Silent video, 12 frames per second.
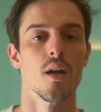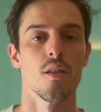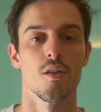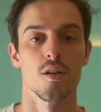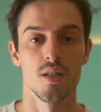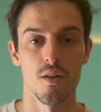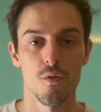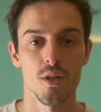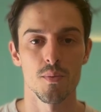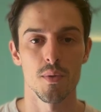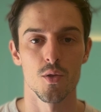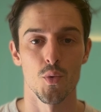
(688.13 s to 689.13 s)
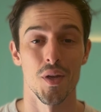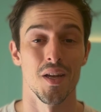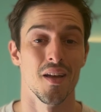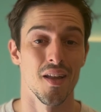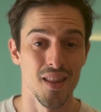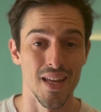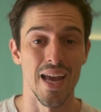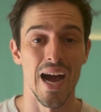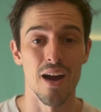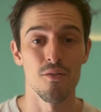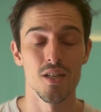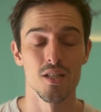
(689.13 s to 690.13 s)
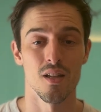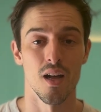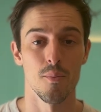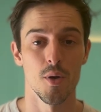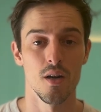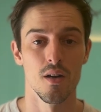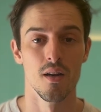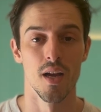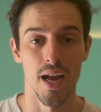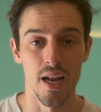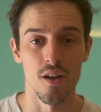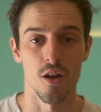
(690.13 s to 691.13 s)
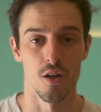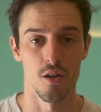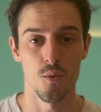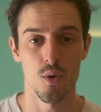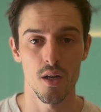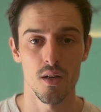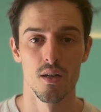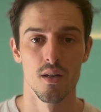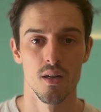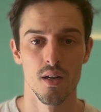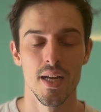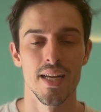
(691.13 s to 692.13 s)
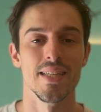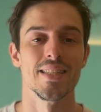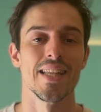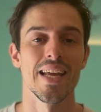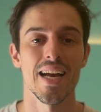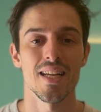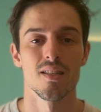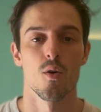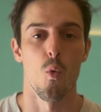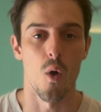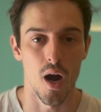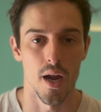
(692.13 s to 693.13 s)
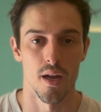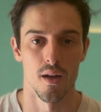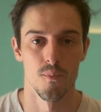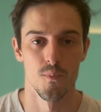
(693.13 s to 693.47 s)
The difference between the average climber and a good one is they ask why.